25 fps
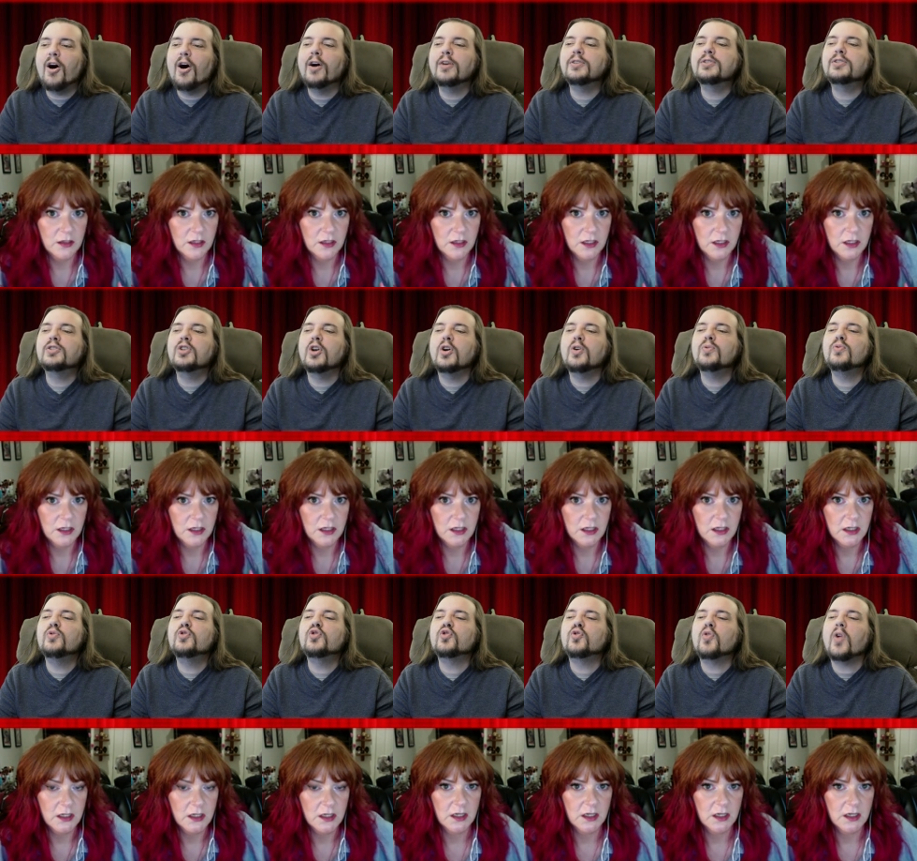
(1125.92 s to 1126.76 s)
Speaker 1: He
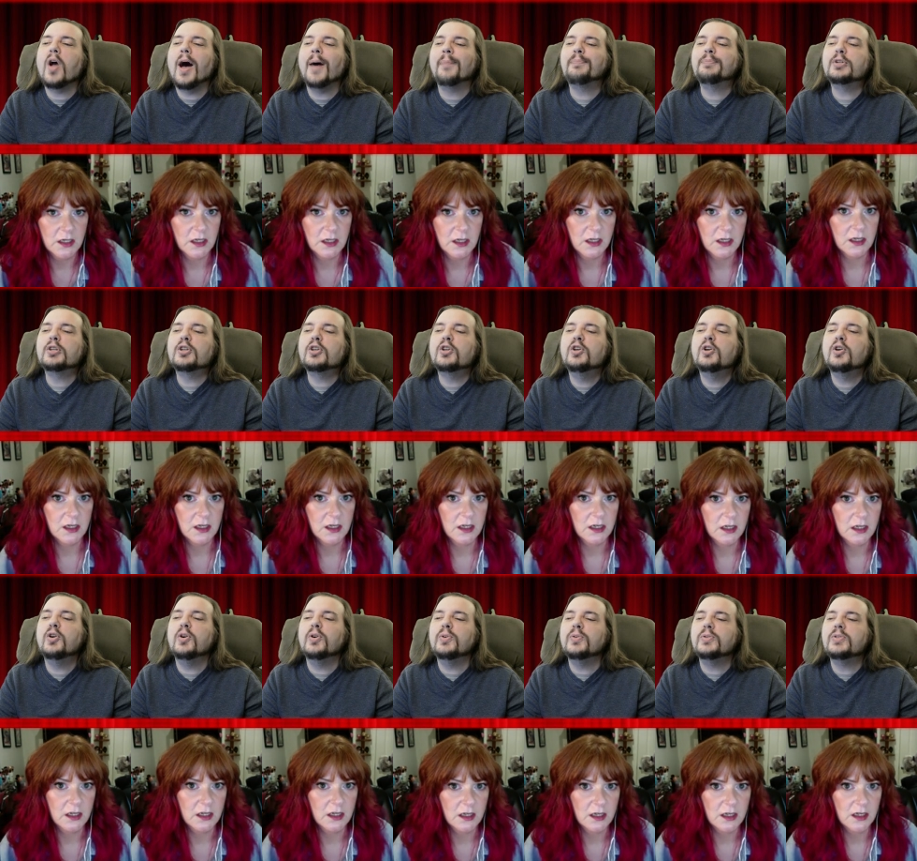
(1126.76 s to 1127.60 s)
also
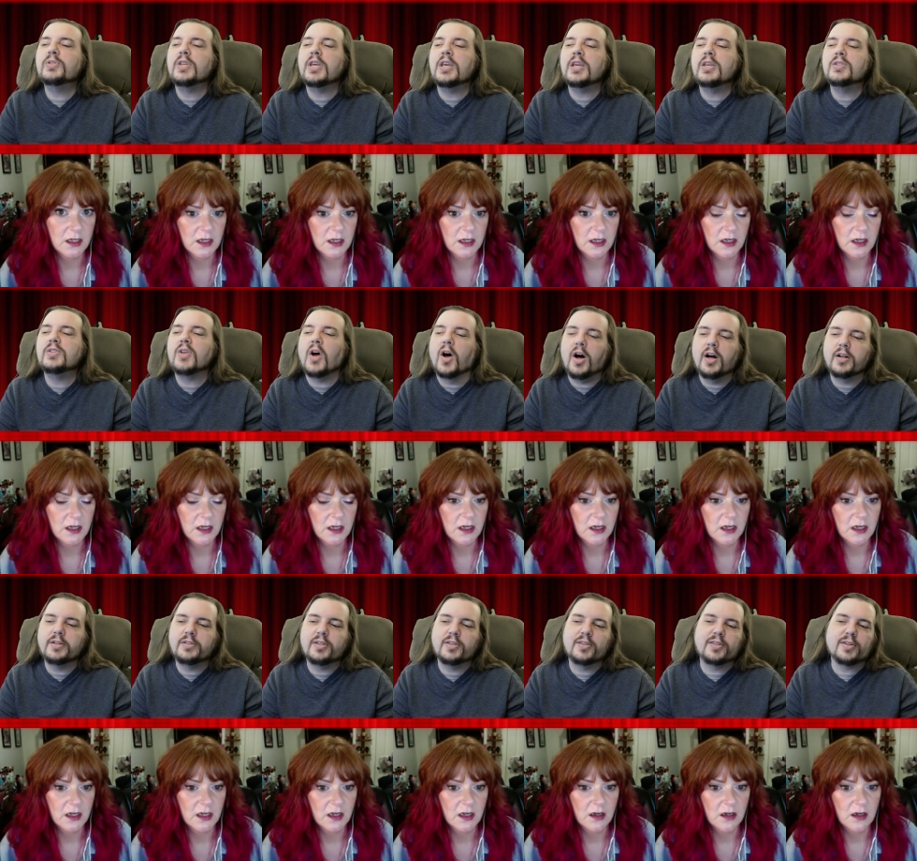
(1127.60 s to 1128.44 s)
dropped
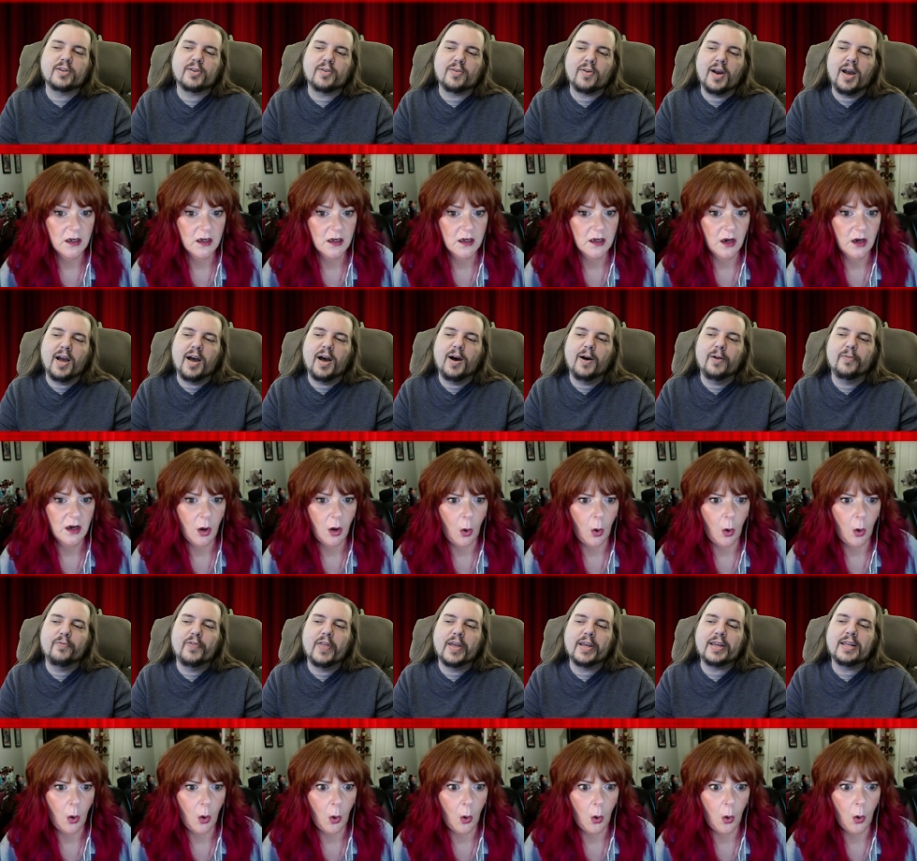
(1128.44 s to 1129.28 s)
koozies onto the
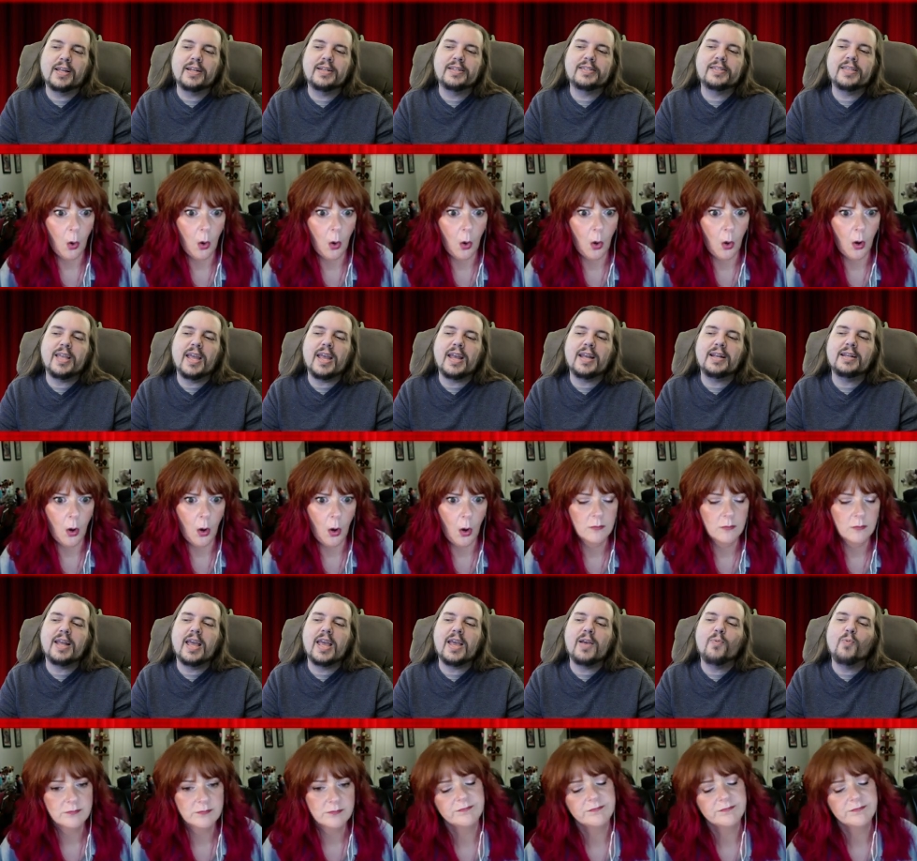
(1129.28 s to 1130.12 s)
crowd that
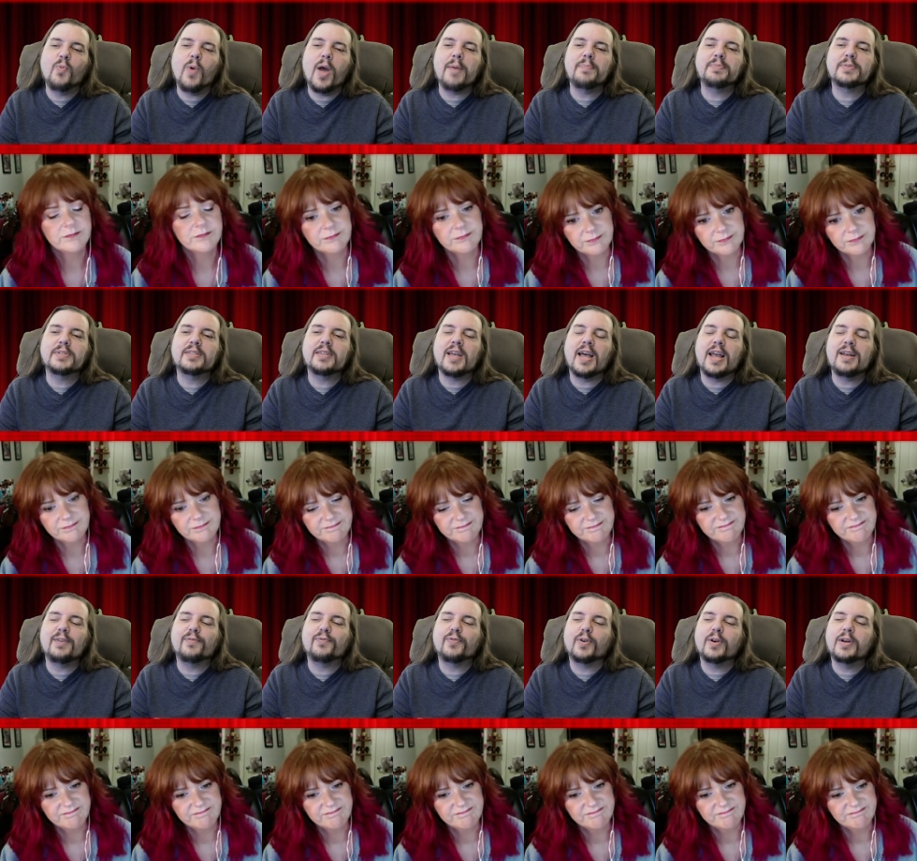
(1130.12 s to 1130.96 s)
contained a
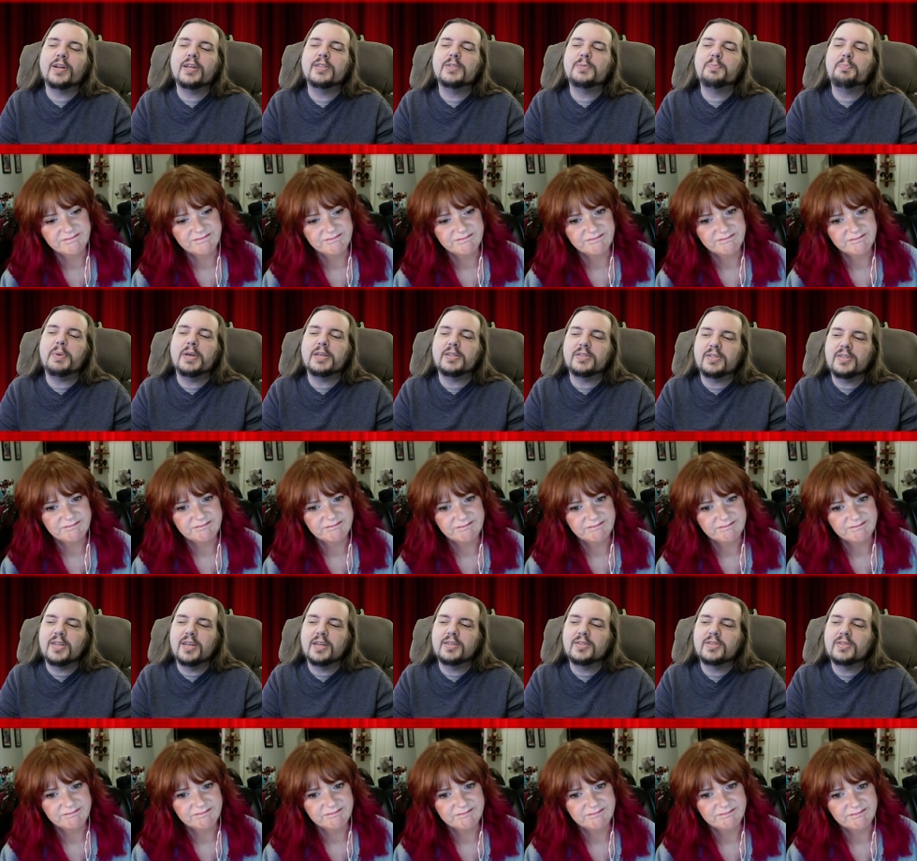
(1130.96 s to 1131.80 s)
website for
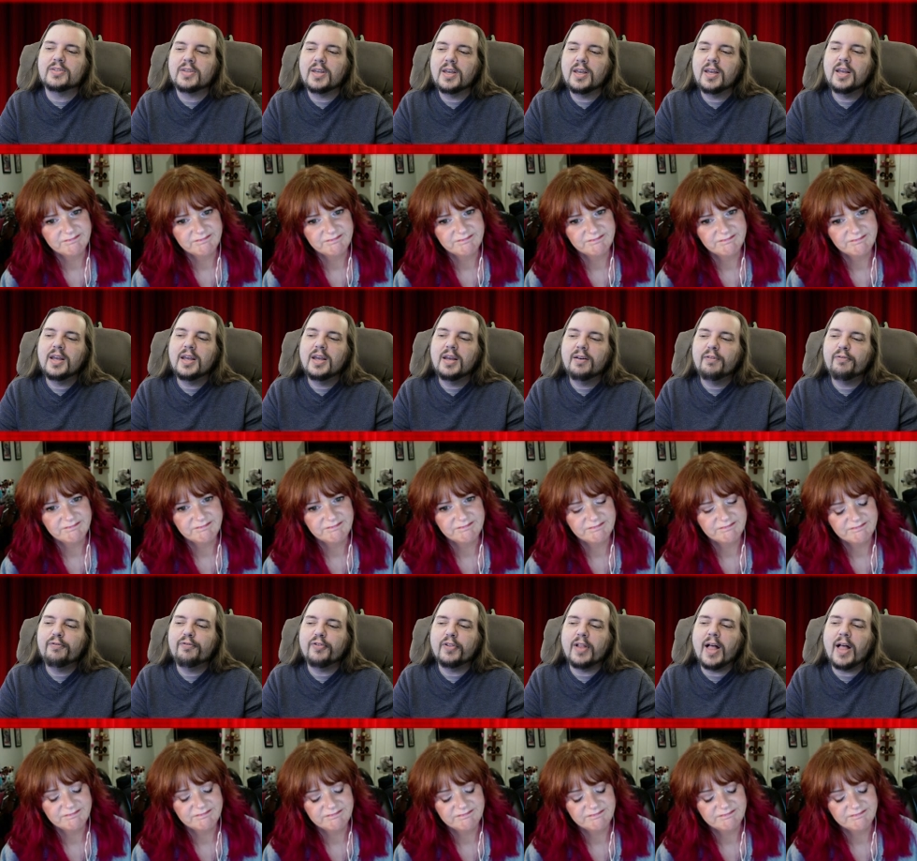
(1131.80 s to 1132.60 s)
his business,